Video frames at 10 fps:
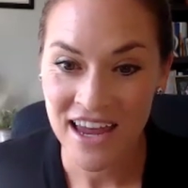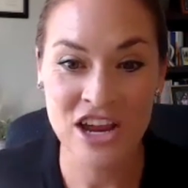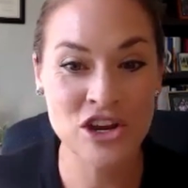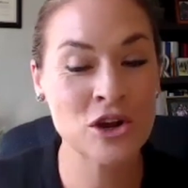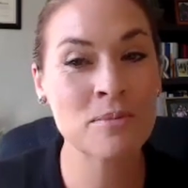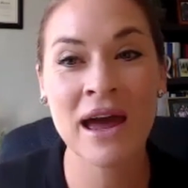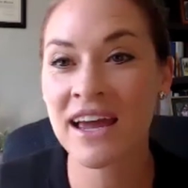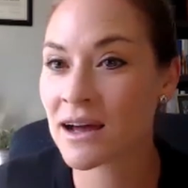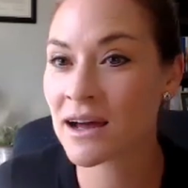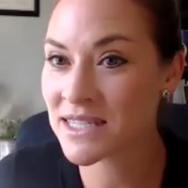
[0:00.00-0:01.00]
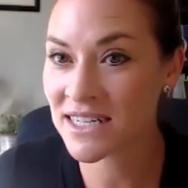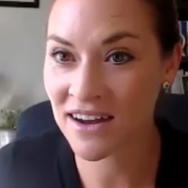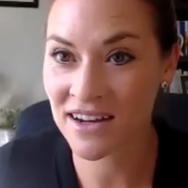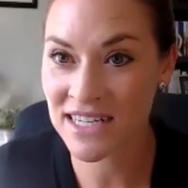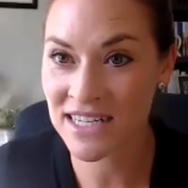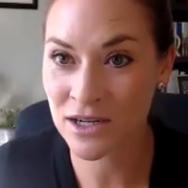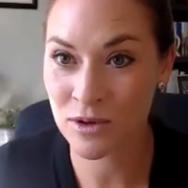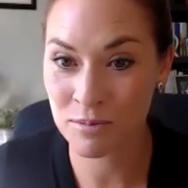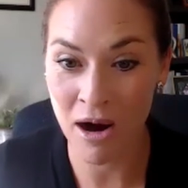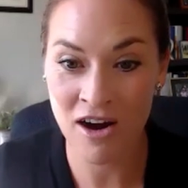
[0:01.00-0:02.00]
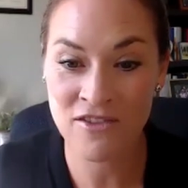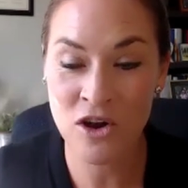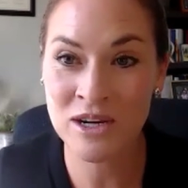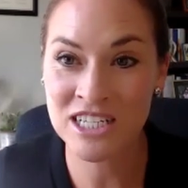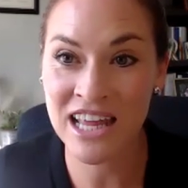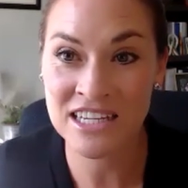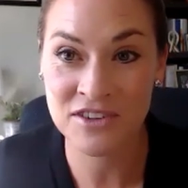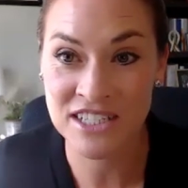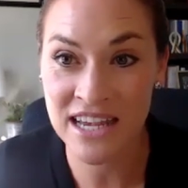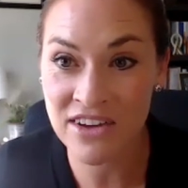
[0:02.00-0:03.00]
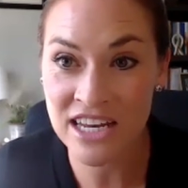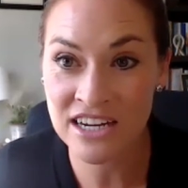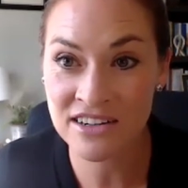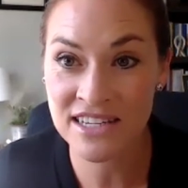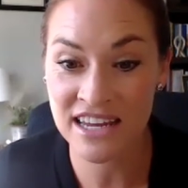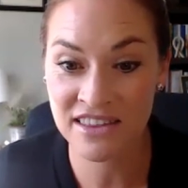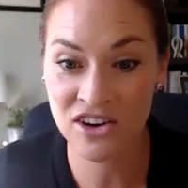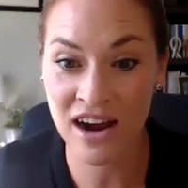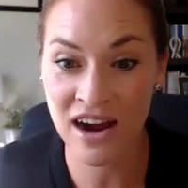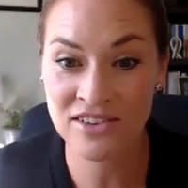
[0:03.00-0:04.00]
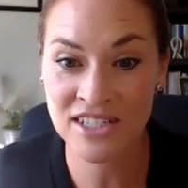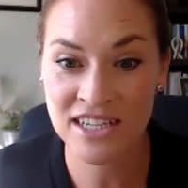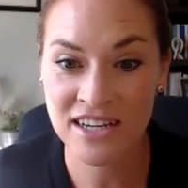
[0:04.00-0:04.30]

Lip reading: and your pet comes into contact with parvo, which lasts for 7 years in the ground,